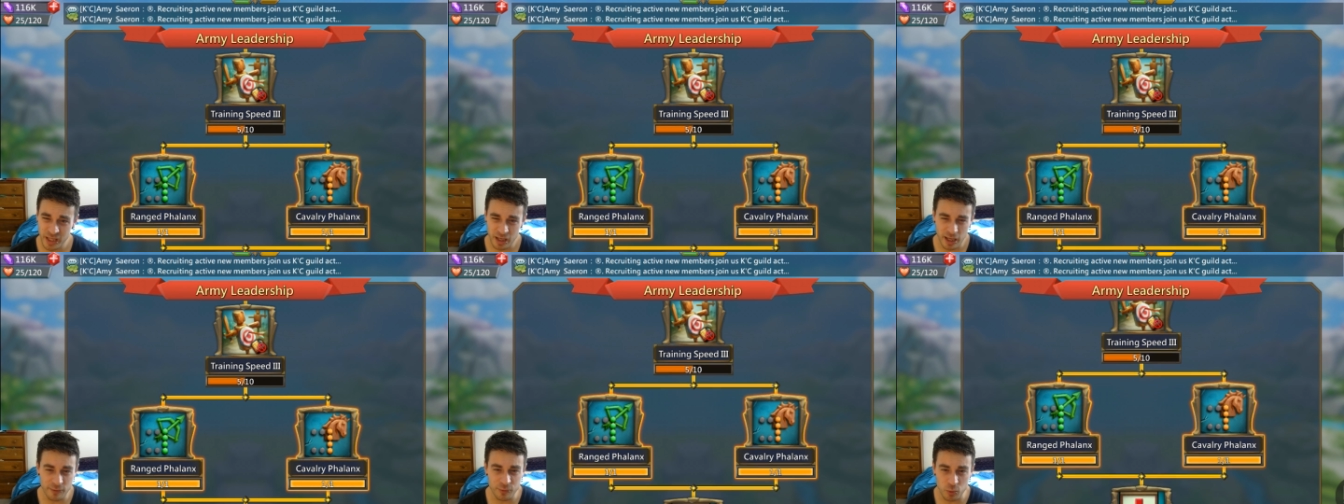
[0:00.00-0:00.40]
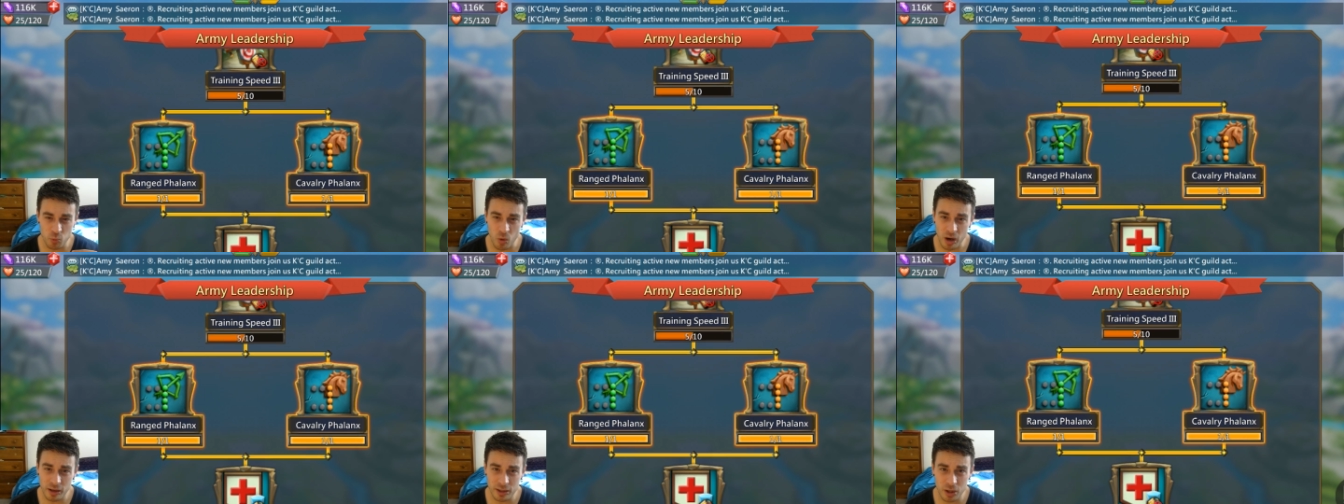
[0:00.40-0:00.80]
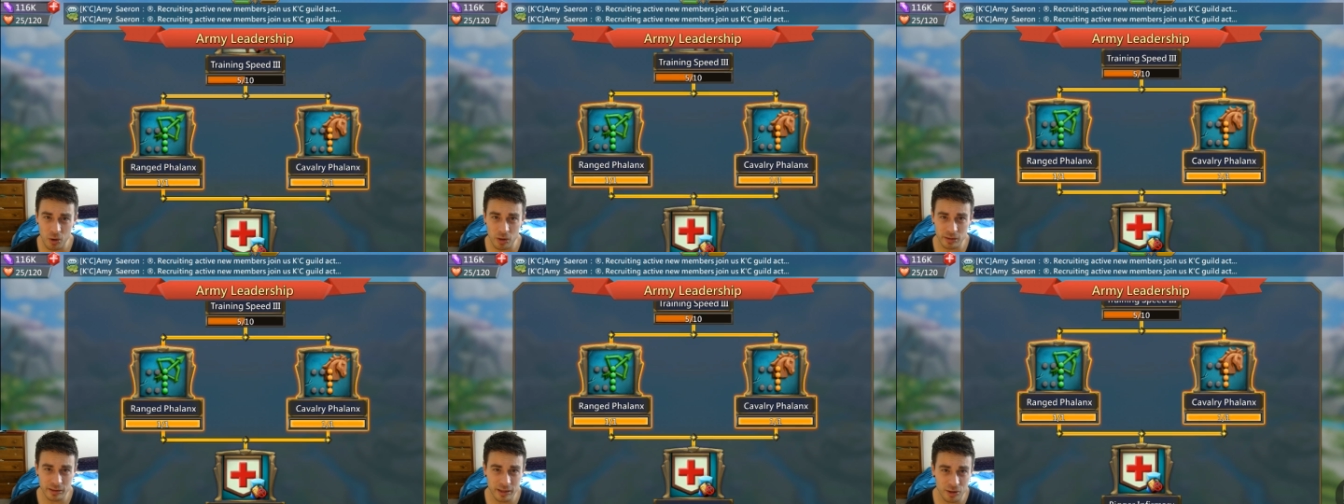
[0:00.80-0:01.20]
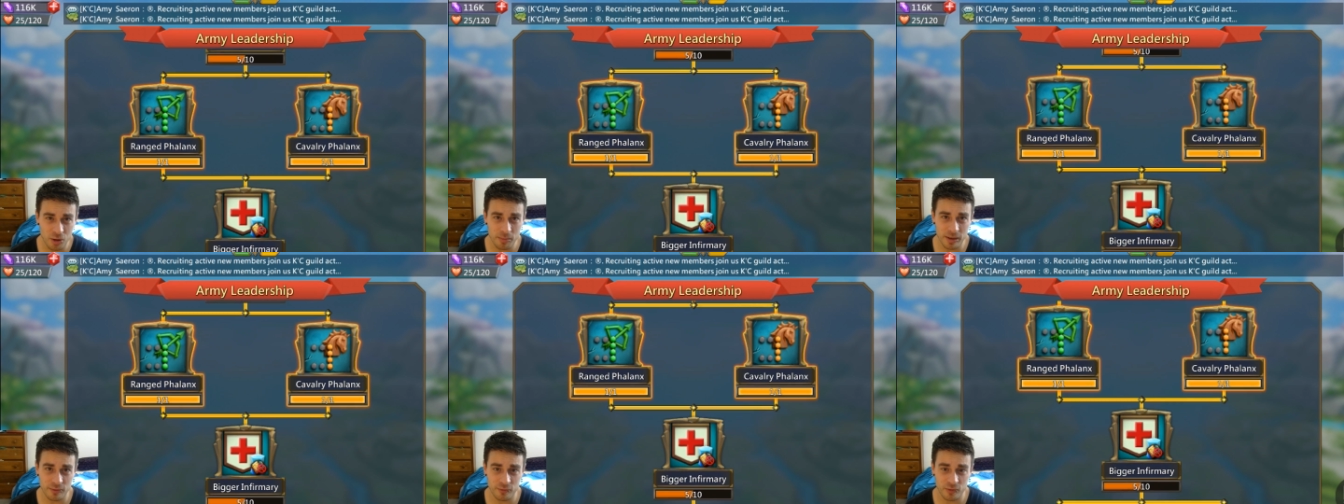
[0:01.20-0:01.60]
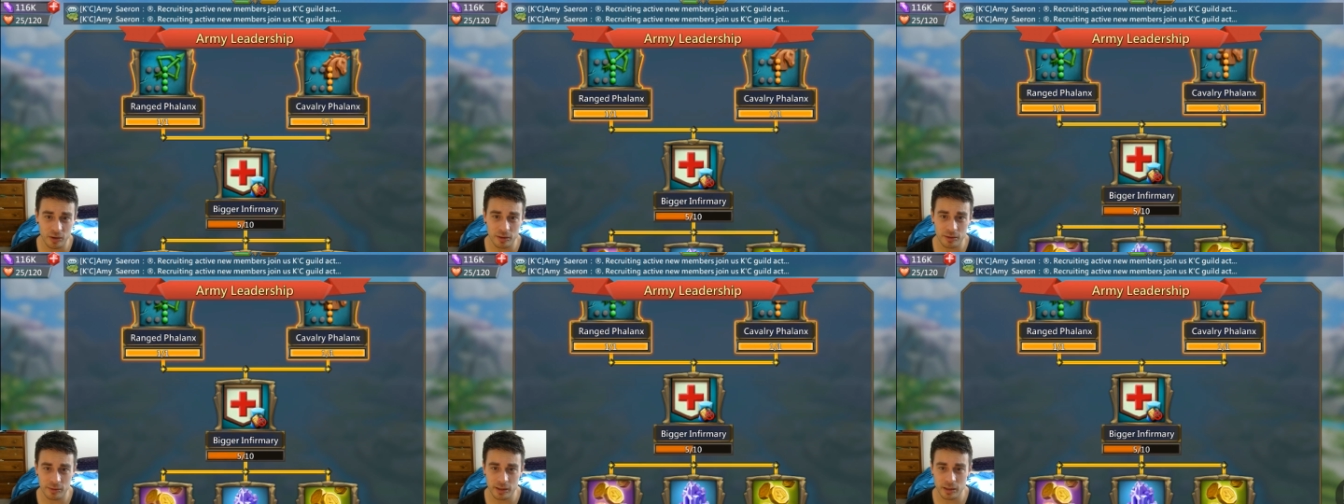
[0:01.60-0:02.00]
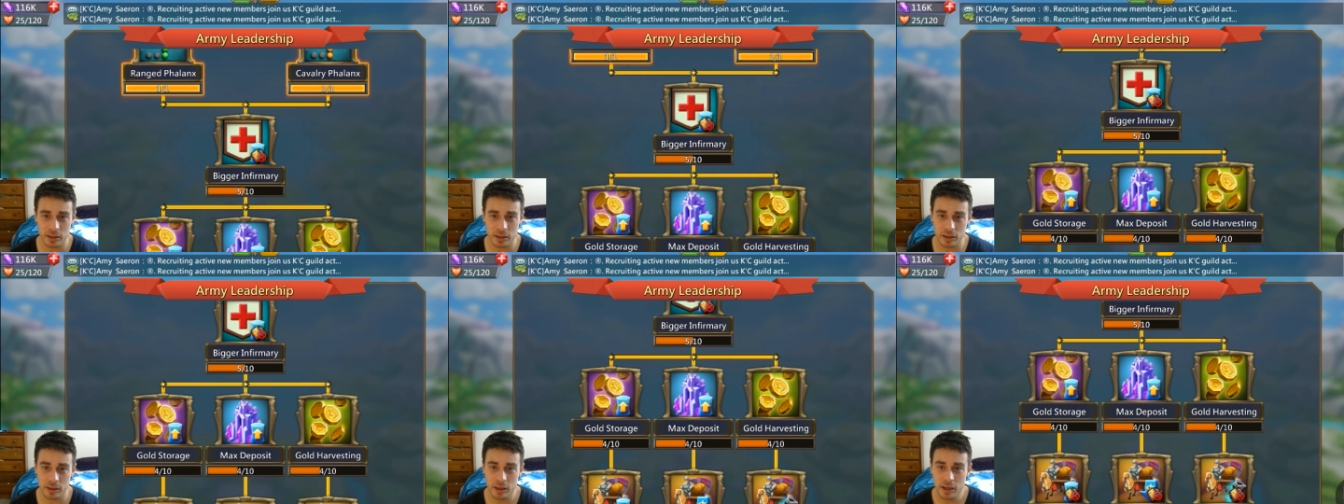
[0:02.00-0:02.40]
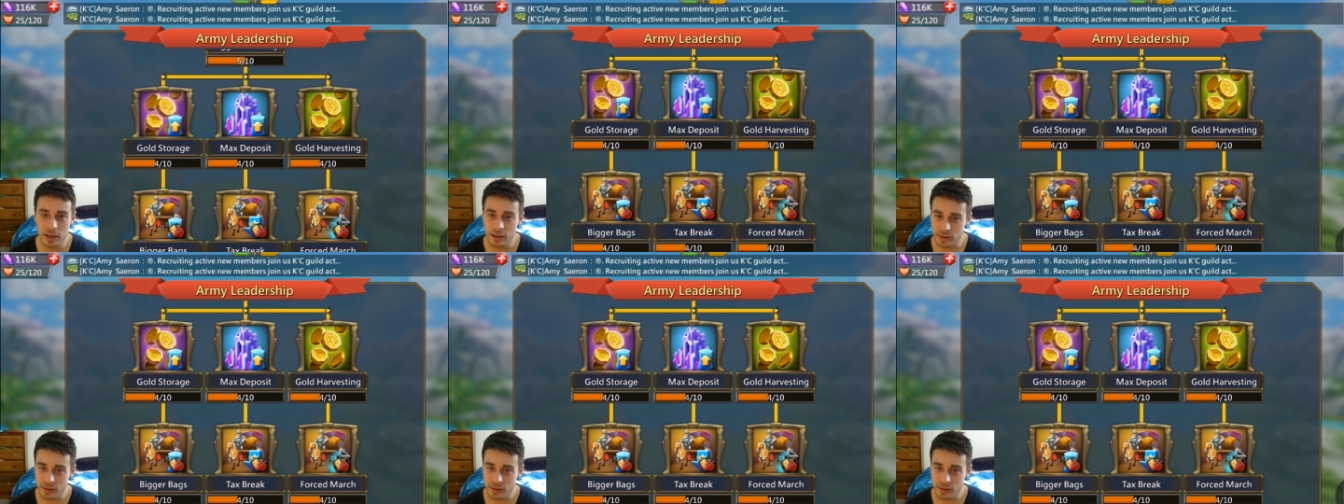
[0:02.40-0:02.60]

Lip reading: If you want to go a little bit further in here,